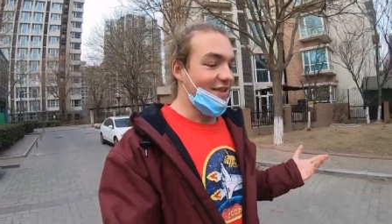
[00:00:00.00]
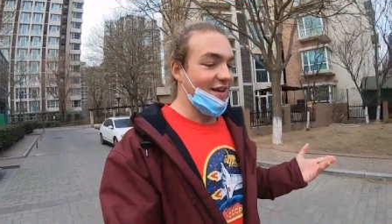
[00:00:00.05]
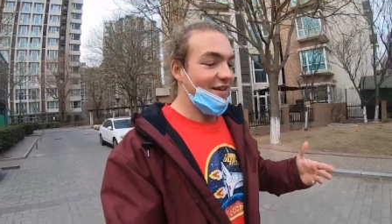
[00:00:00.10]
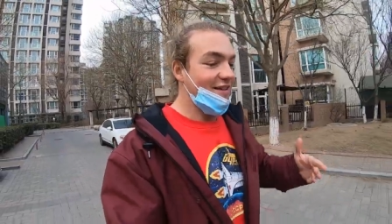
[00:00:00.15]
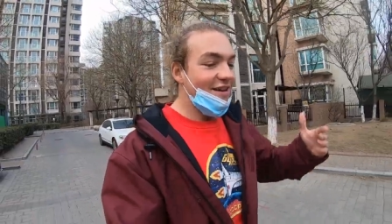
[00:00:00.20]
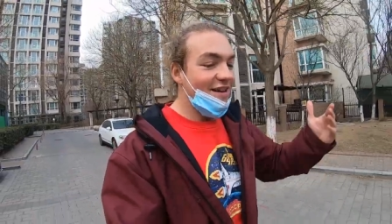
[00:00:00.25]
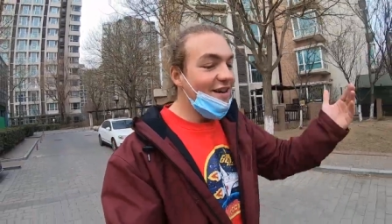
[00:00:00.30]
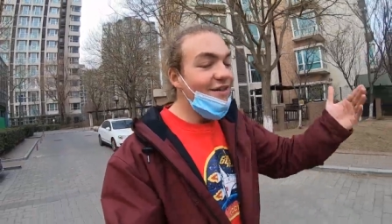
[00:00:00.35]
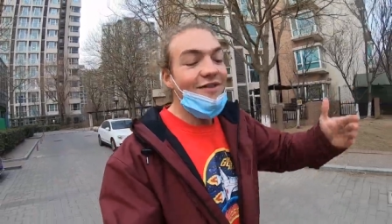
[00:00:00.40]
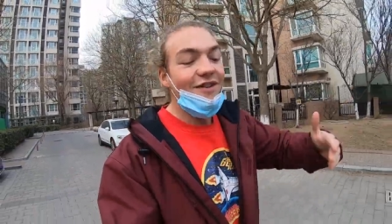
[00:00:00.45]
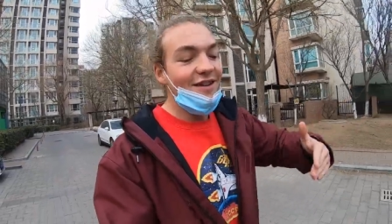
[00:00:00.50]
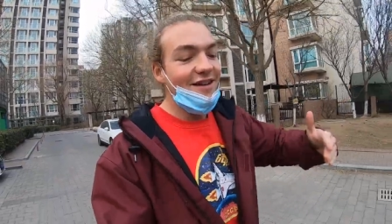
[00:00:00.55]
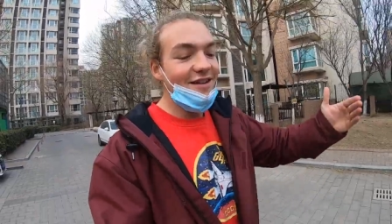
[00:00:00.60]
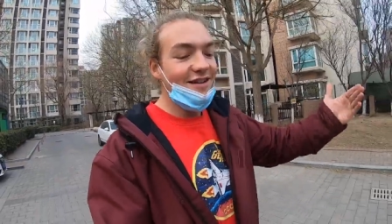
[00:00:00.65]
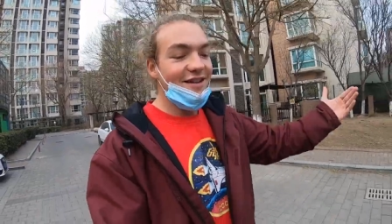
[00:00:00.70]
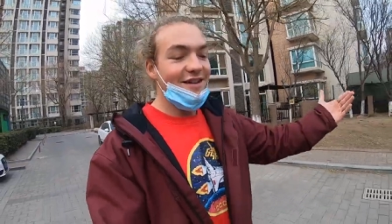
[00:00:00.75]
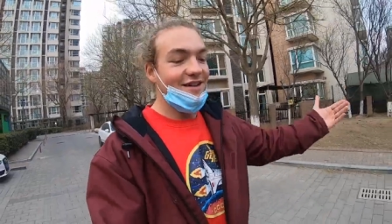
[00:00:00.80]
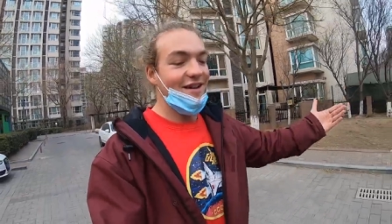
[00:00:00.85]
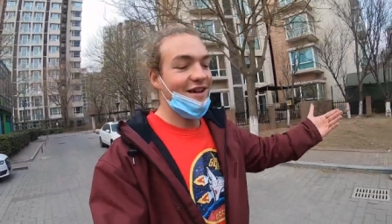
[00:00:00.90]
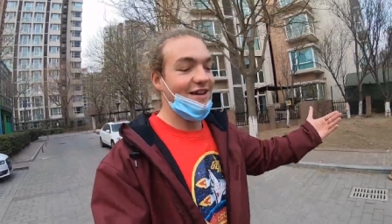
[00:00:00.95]
they delivered
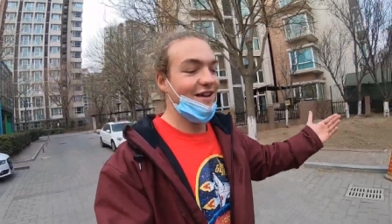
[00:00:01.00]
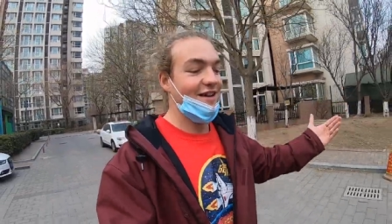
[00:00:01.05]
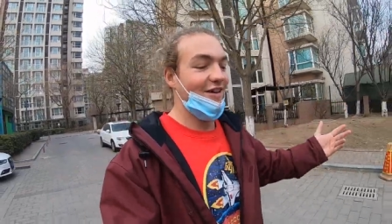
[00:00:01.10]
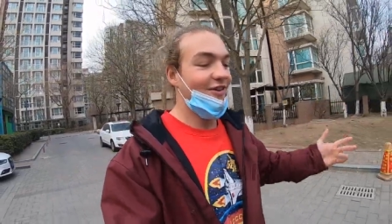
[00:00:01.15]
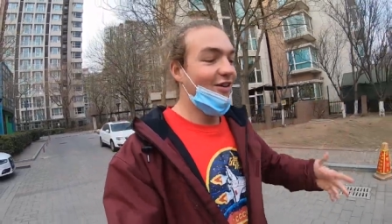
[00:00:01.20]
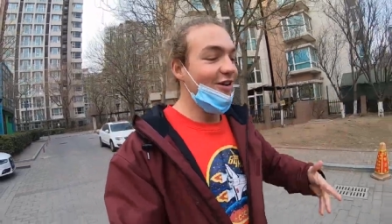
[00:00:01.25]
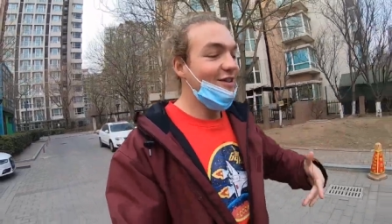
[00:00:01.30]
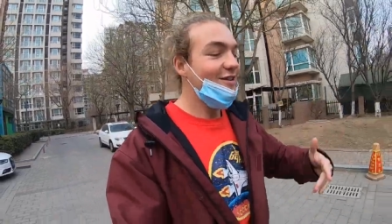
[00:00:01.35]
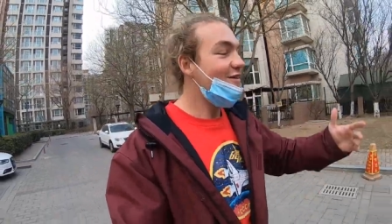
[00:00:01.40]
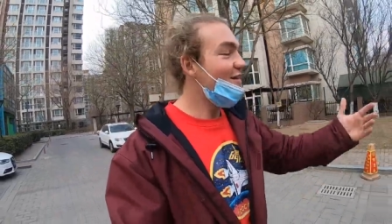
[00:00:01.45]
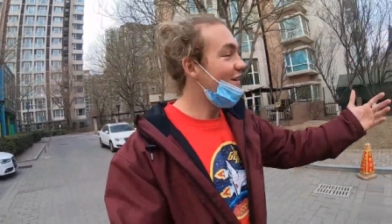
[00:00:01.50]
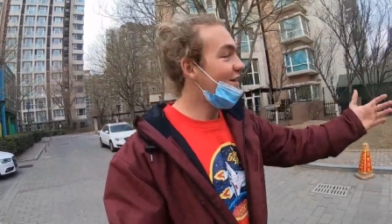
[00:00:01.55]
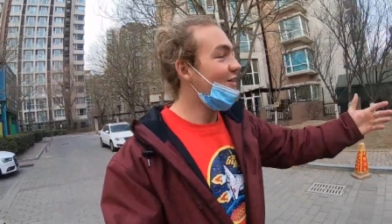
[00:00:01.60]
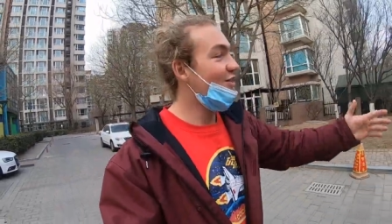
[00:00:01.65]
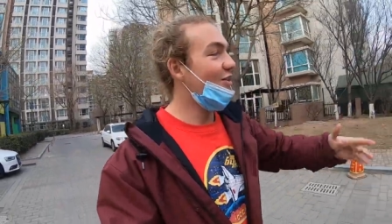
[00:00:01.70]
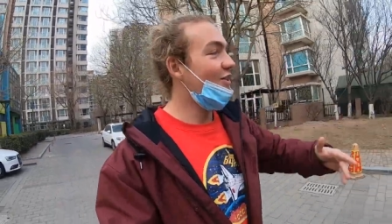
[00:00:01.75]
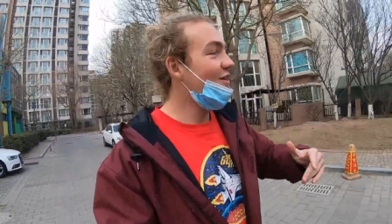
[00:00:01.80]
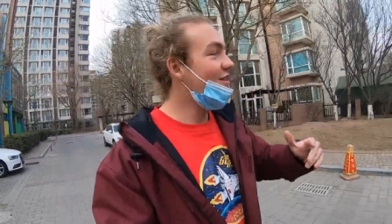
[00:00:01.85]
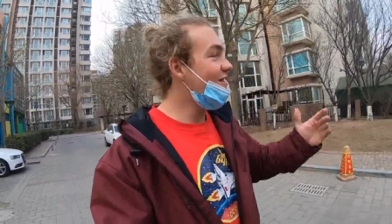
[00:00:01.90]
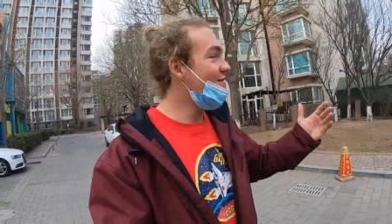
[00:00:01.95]
it like also
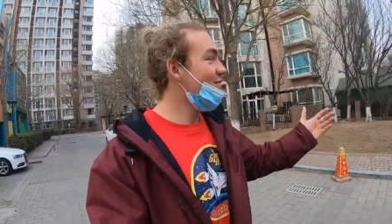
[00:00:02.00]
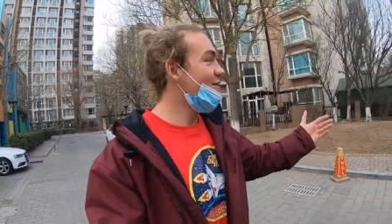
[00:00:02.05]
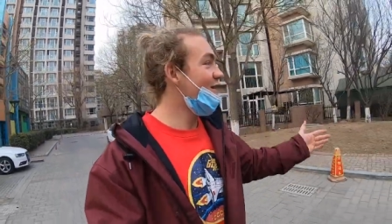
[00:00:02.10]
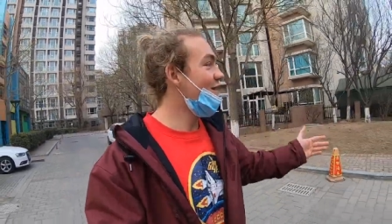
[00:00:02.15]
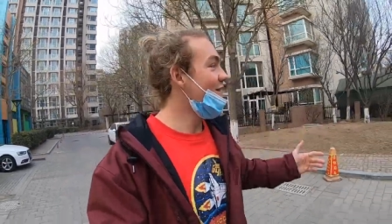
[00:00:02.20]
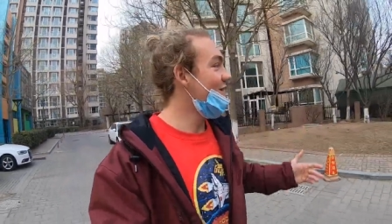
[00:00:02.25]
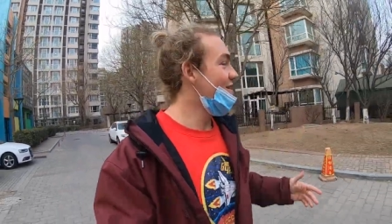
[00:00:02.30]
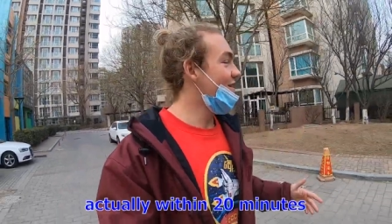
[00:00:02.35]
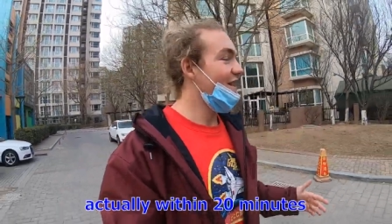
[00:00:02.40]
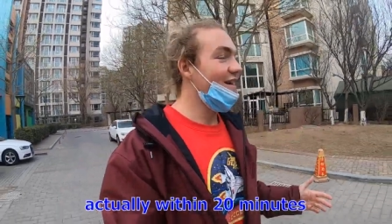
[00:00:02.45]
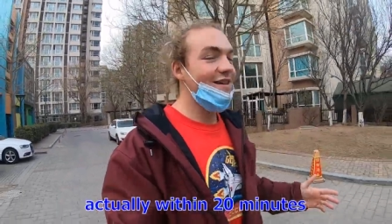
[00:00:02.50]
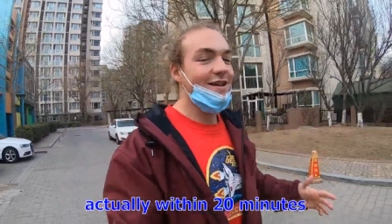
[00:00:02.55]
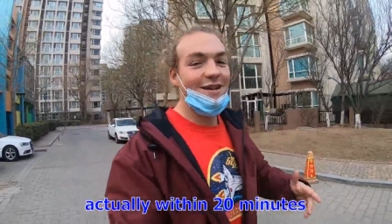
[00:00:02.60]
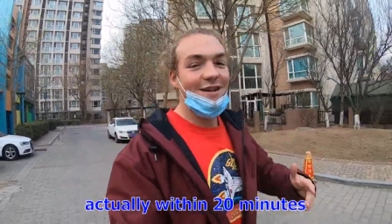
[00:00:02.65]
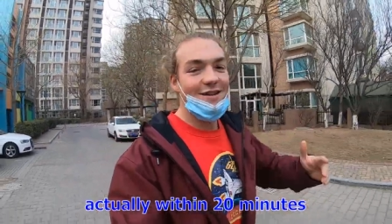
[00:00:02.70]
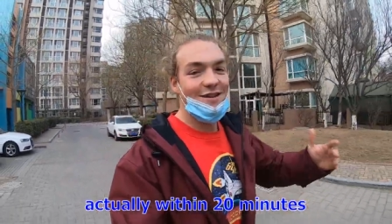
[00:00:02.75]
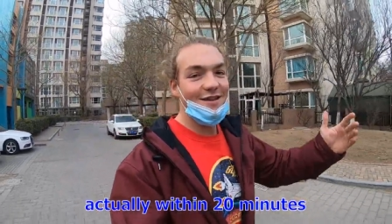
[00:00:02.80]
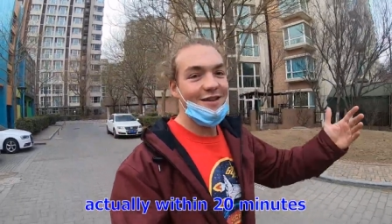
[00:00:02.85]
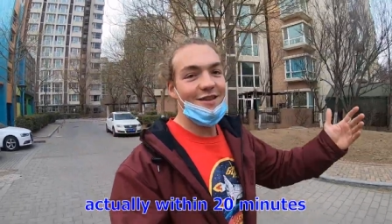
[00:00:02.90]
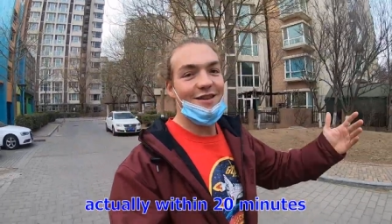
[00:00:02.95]
like 30 minutes
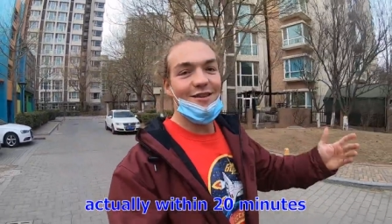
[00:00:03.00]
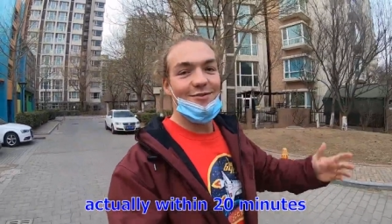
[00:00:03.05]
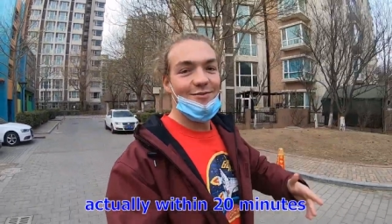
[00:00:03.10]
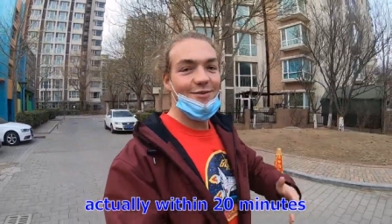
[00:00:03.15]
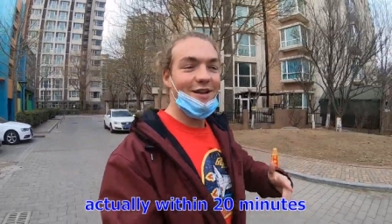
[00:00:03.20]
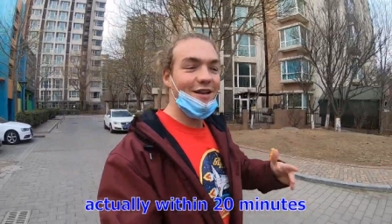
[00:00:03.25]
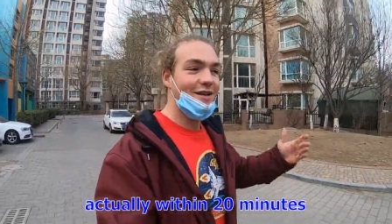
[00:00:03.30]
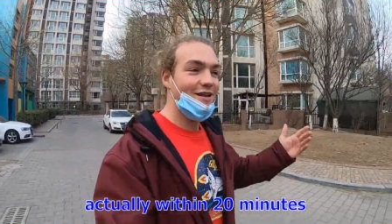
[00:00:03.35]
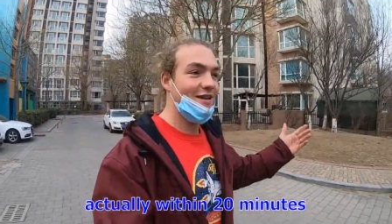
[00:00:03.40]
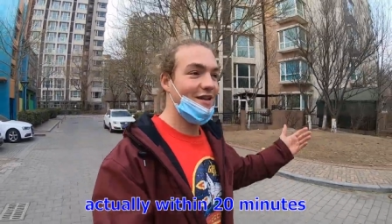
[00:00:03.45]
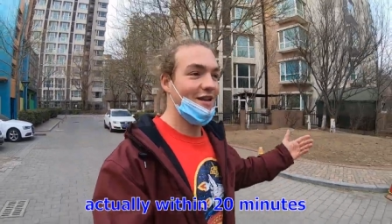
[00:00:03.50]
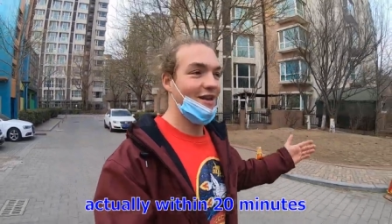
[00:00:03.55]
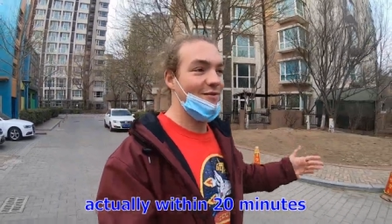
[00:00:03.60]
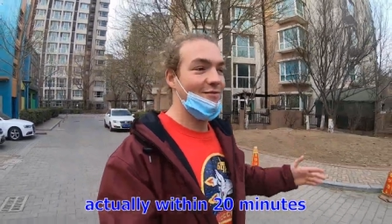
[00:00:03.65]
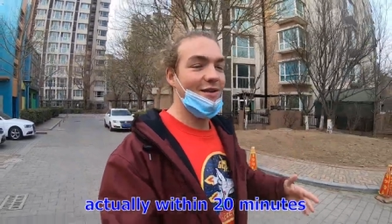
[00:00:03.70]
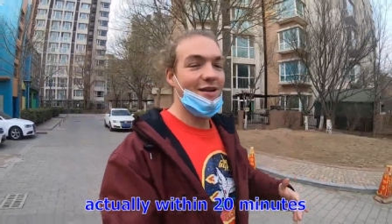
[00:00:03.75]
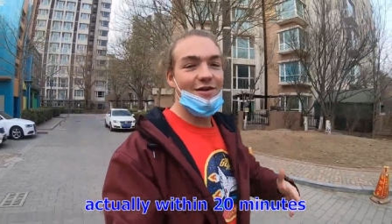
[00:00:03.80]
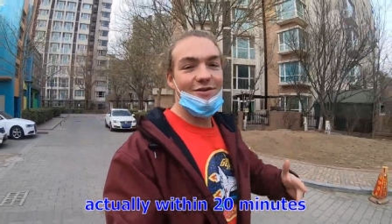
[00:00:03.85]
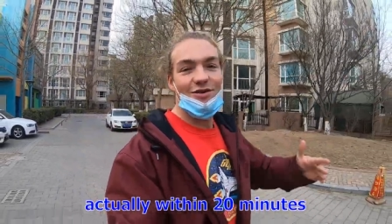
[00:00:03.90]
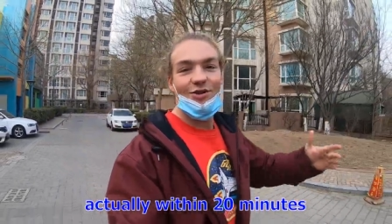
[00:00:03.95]
later in the mid
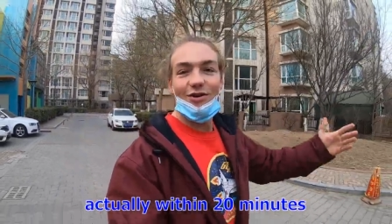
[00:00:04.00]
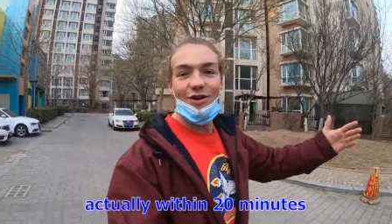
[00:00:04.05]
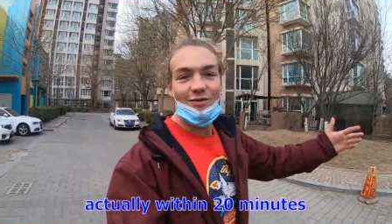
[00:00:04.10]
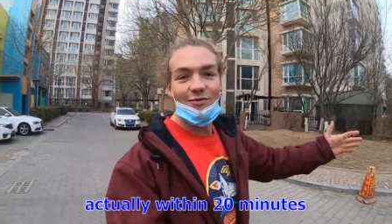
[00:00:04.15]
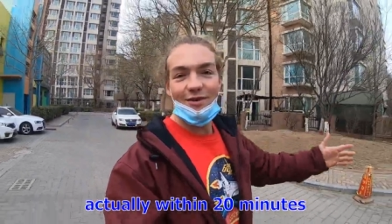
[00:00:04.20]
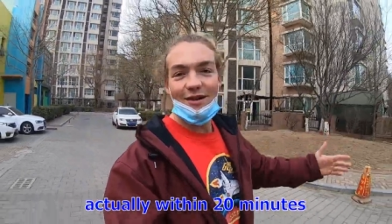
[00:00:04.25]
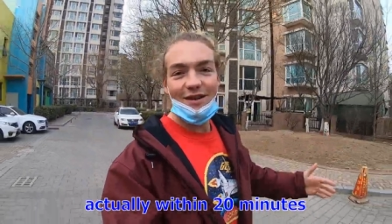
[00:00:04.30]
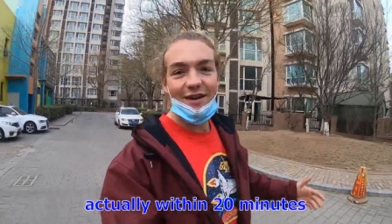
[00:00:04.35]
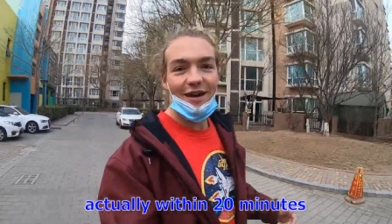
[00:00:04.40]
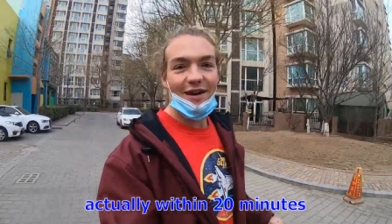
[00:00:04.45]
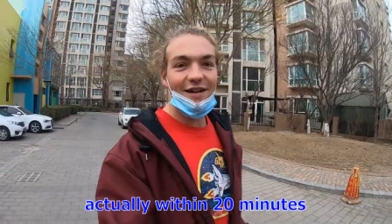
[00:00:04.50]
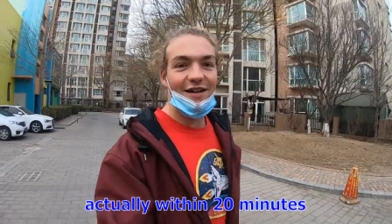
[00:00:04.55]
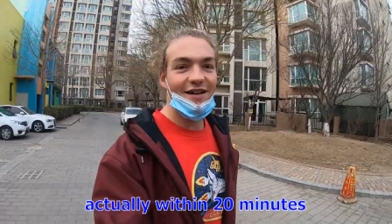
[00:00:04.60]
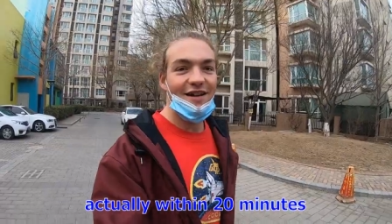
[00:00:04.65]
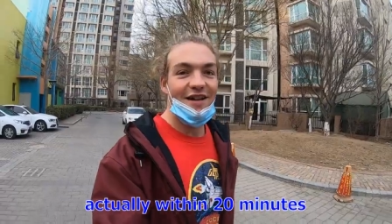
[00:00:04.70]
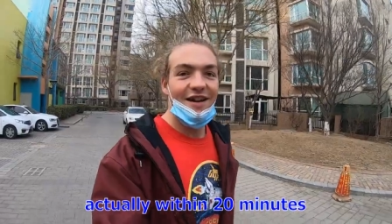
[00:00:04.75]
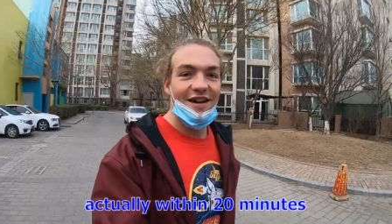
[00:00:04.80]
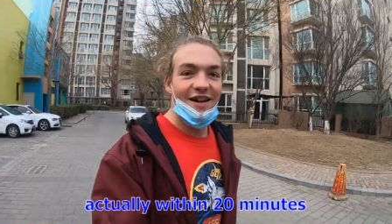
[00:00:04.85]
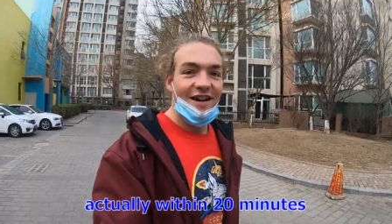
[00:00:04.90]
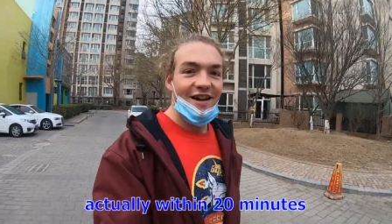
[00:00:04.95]
yeah mid during midnight